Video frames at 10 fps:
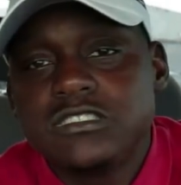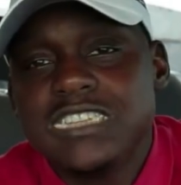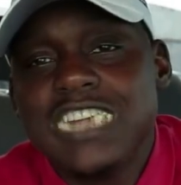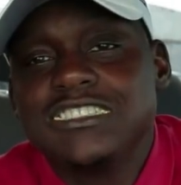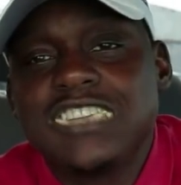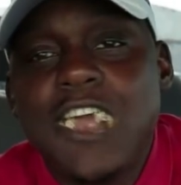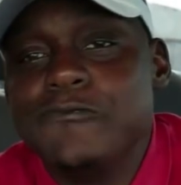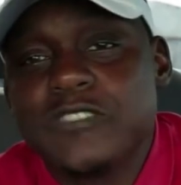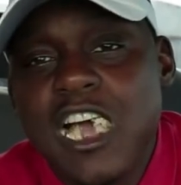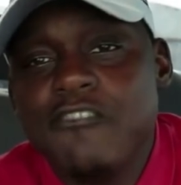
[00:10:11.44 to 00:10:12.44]
But I just
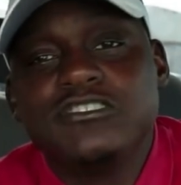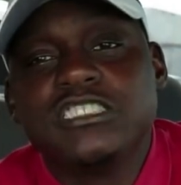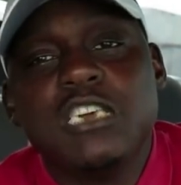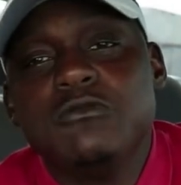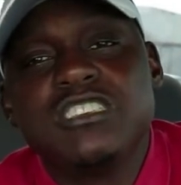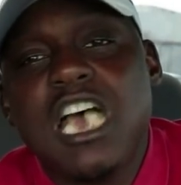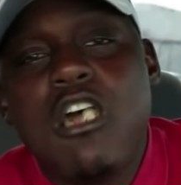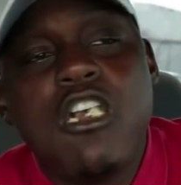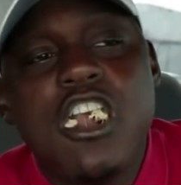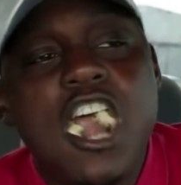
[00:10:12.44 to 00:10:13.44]
came to conversate with
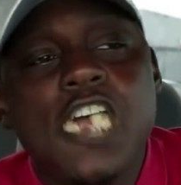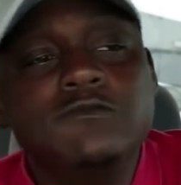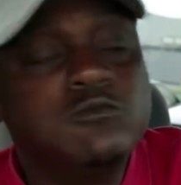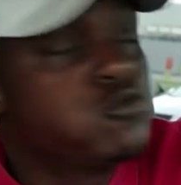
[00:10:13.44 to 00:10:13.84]
y'all today.